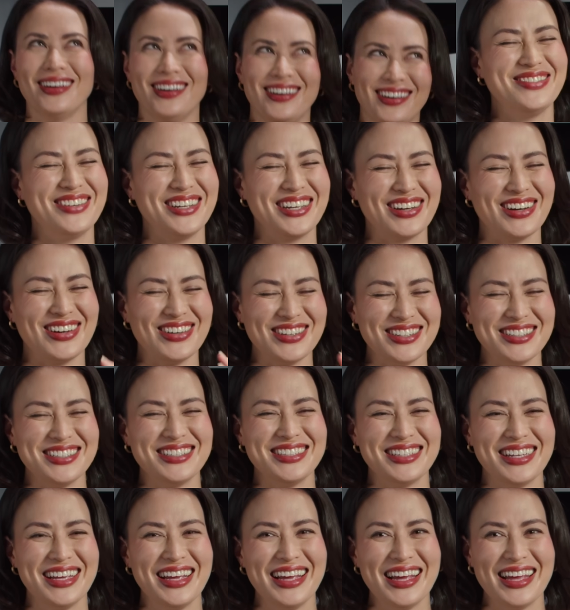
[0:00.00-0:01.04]
It's
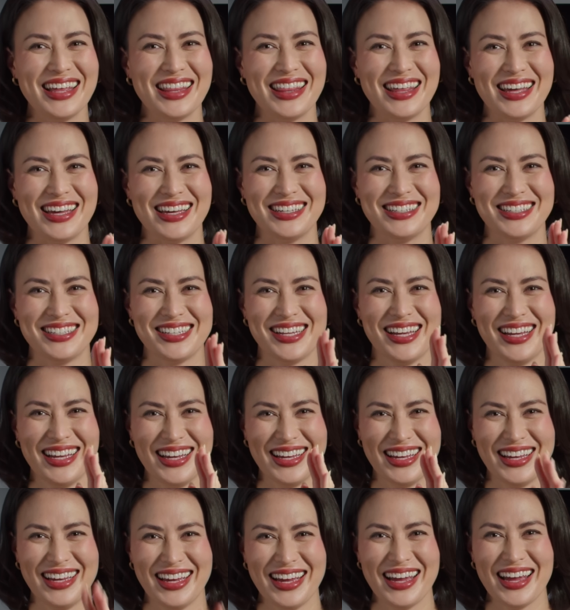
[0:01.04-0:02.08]
because there's
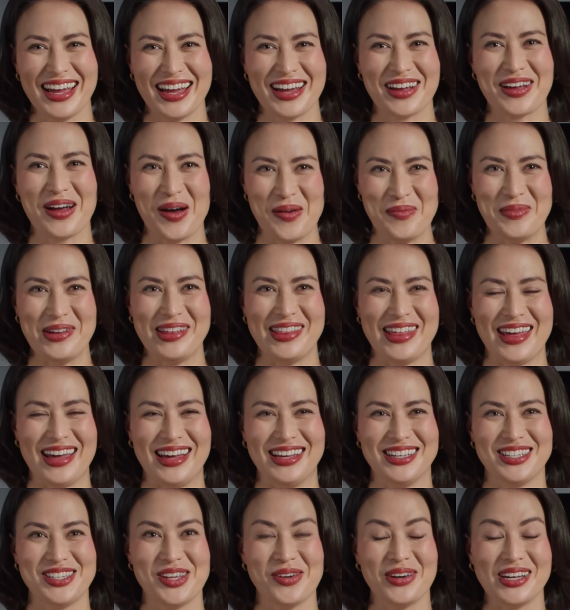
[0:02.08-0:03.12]
a comma
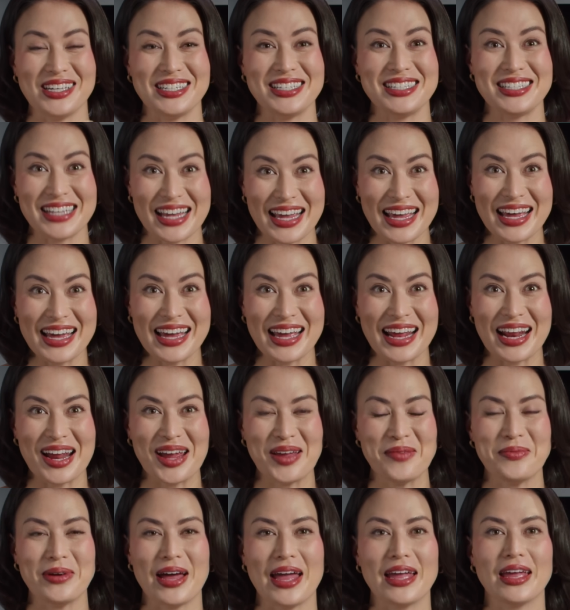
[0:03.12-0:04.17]
there. So I see it and
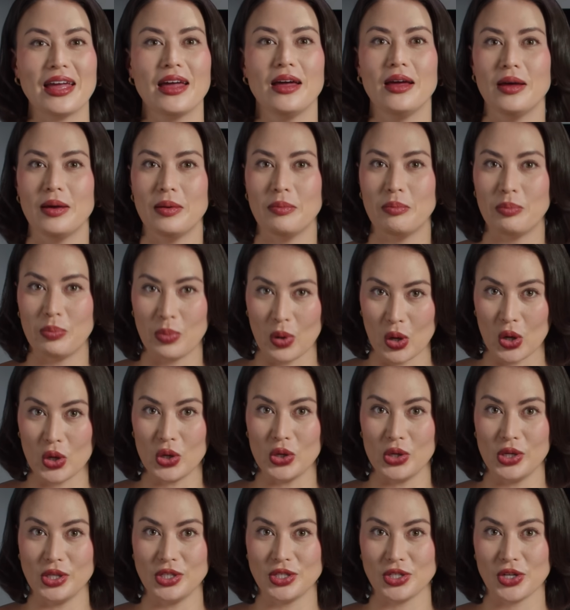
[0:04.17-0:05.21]
I'm like,
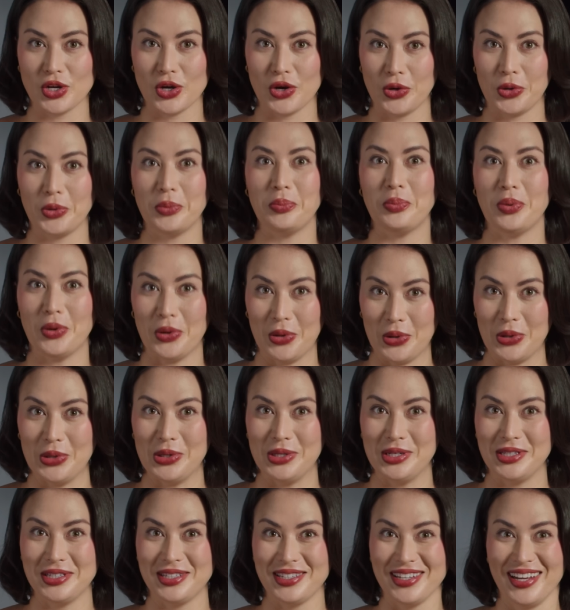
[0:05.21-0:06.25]
pause, girl,
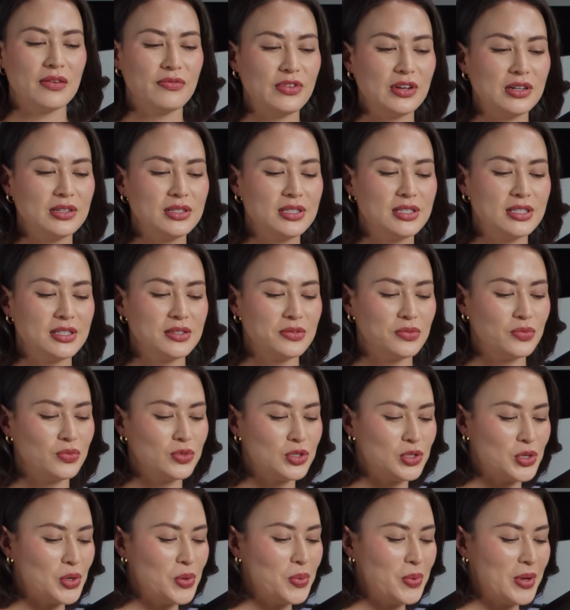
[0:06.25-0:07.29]
pause. It feels
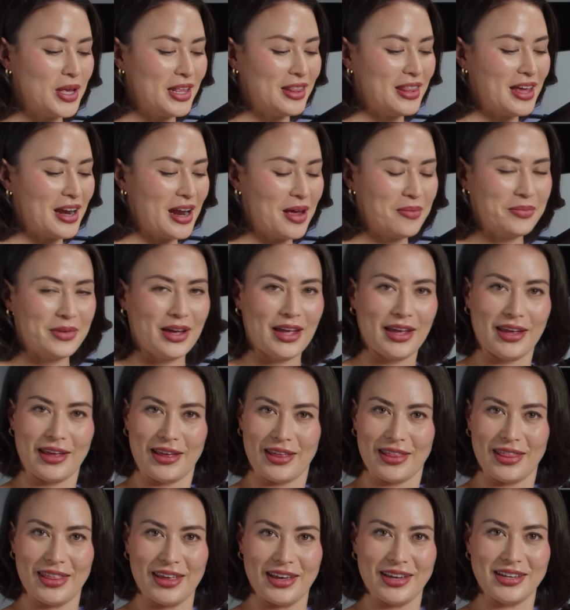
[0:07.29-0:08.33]
so weird that I'm
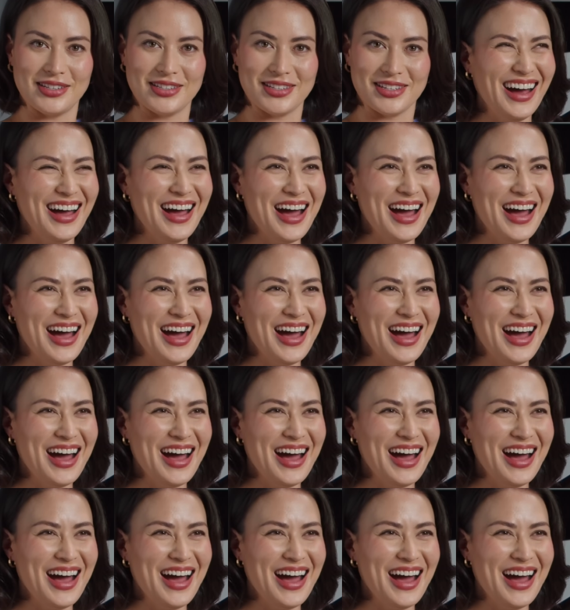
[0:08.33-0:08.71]
like this.